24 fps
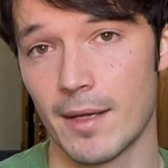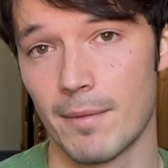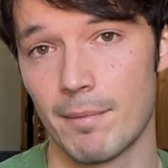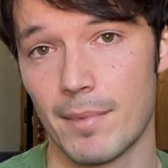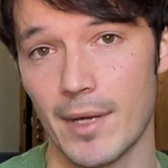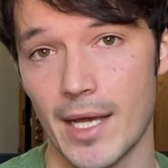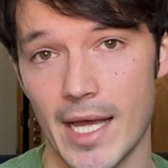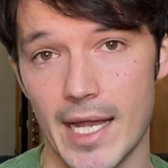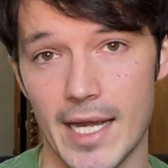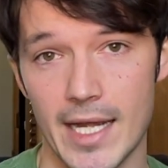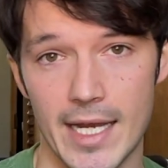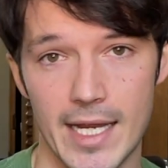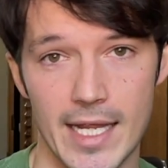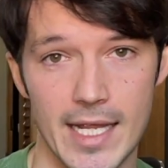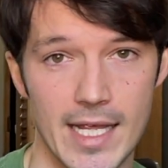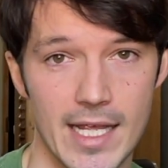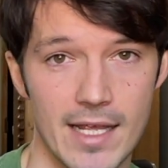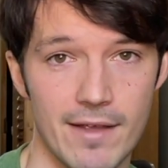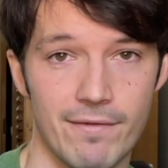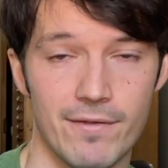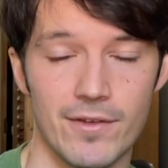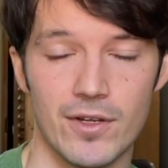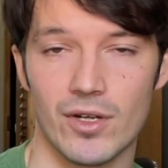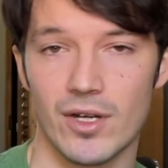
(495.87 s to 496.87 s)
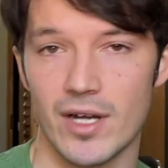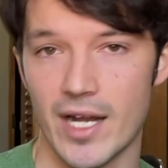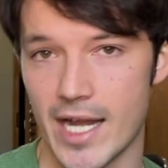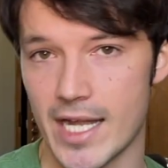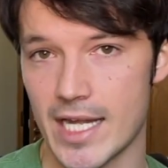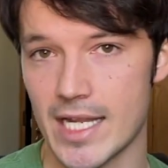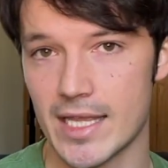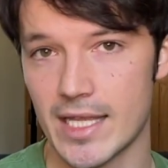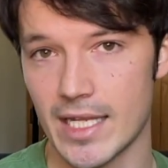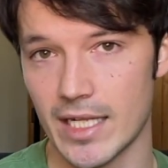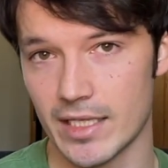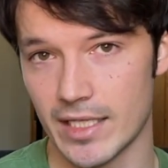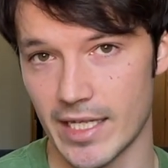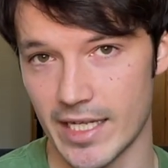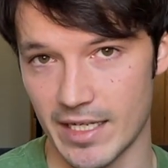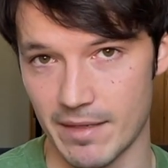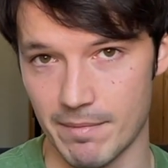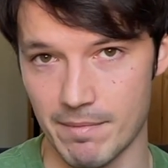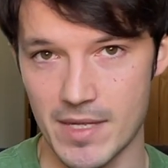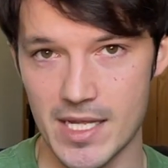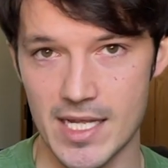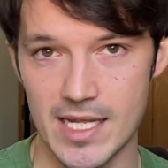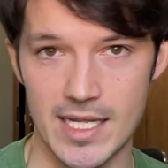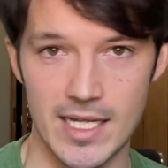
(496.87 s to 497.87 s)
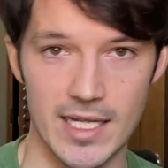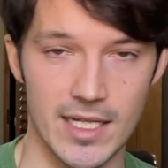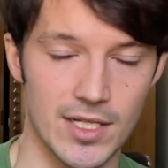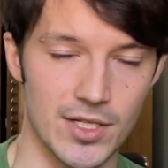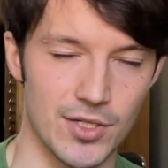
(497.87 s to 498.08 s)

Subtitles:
but if you're anything like me,